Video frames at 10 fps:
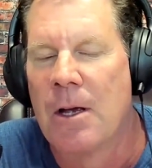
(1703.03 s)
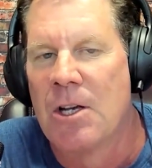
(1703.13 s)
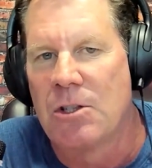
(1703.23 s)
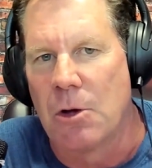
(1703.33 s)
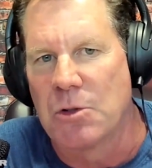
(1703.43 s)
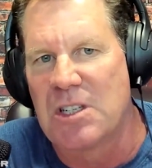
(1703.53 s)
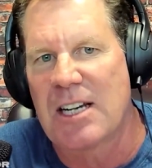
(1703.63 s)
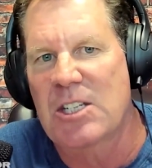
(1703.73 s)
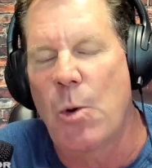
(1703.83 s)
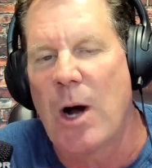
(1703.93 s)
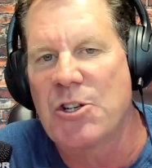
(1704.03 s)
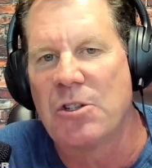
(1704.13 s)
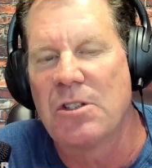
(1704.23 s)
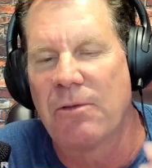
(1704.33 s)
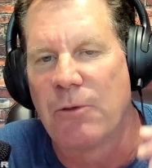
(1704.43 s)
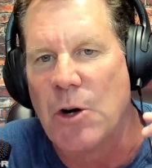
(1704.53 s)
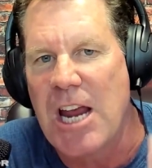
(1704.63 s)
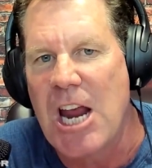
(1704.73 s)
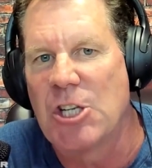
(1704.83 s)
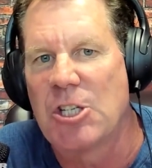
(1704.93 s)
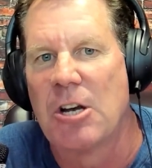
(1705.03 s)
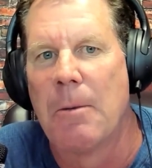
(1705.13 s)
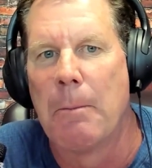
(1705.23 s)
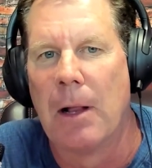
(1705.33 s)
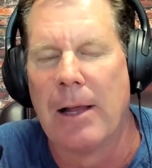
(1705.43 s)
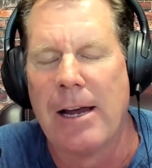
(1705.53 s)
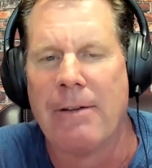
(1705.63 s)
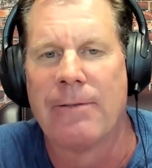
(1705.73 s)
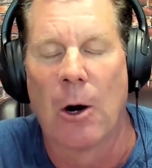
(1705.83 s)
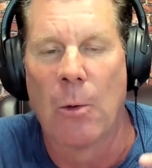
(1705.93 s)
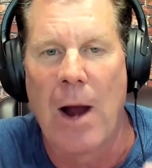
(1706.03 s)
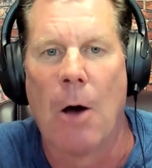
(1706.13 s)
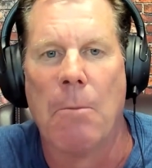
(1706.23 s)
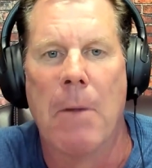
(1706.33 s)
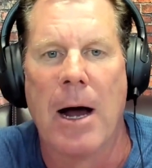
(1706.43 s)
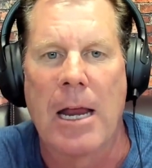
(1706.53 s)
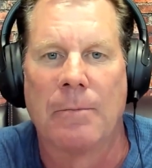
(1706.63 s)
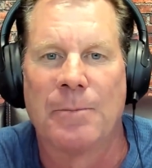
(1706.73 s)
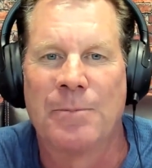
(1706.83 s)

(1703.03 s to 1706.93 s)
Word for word: So, those six questions for each belief around money.